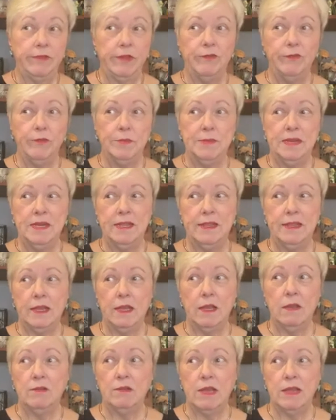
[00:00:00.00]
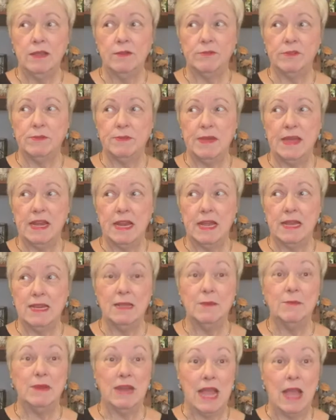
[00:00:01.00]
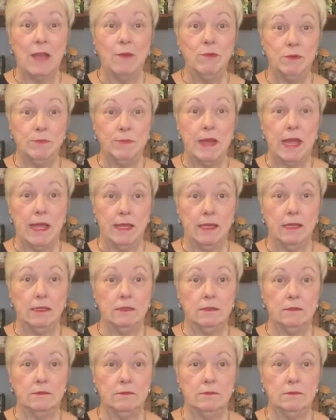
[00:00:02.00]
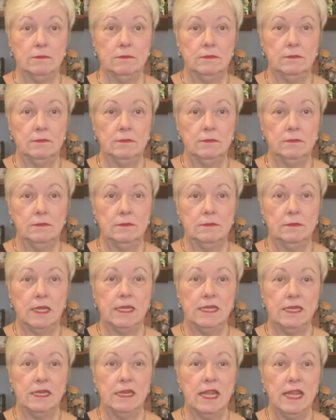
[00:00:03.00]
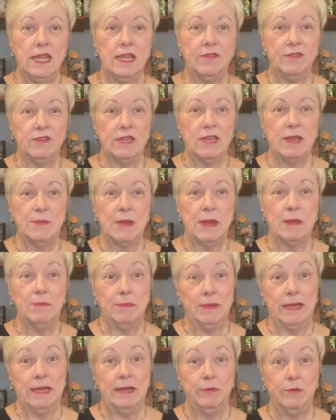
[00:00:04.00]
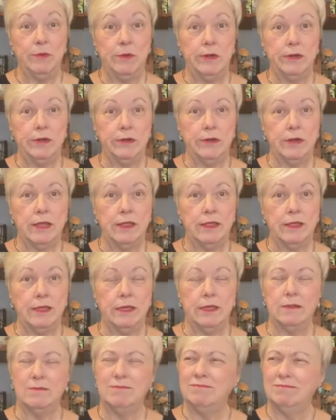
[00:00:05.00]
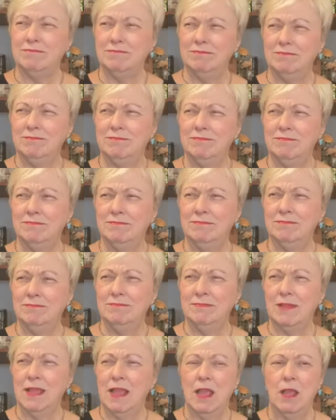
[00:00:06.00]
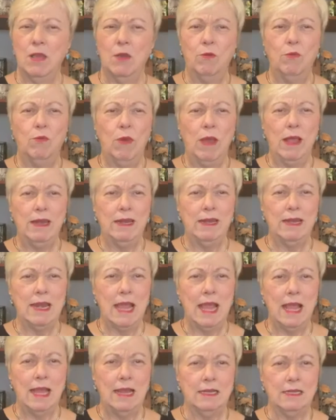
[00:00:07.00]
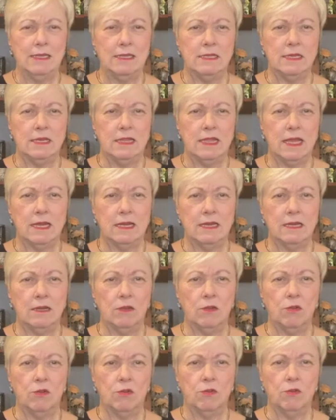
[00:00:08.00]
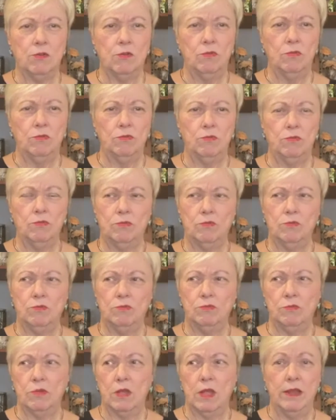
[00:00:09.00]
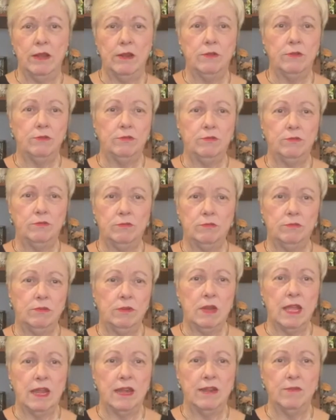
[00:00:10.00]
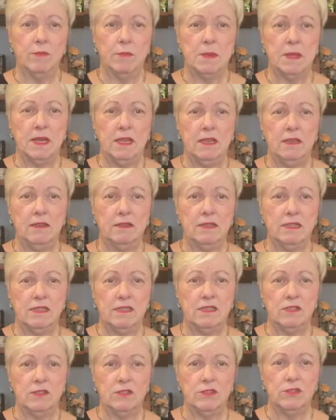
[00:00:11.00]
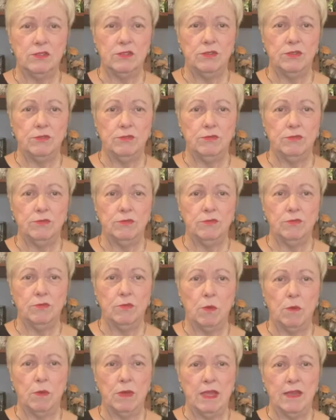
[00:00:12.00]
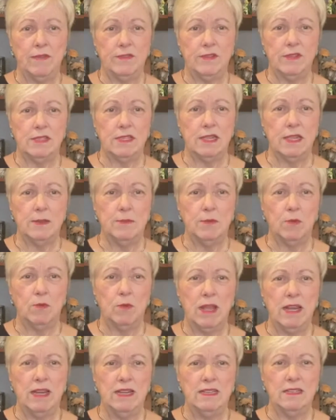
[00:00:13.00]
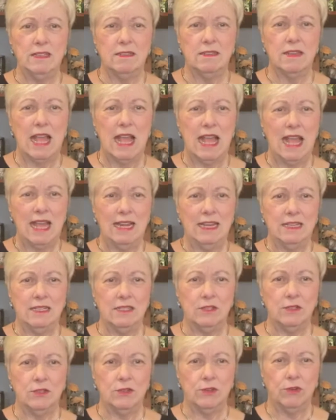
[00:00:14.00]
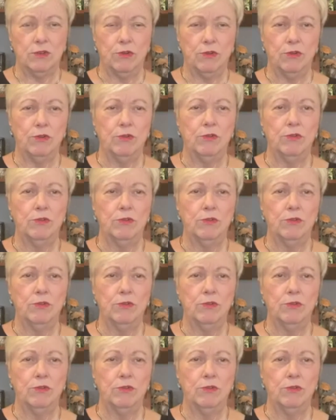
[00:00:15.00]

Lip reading: for me to think, okay, that was a bad idea, but I would buy it. And today, every time I buy water, I think, why didn't I listen to that little girl? I know not everybody listens to what we have to say, but why didn't I listen to her?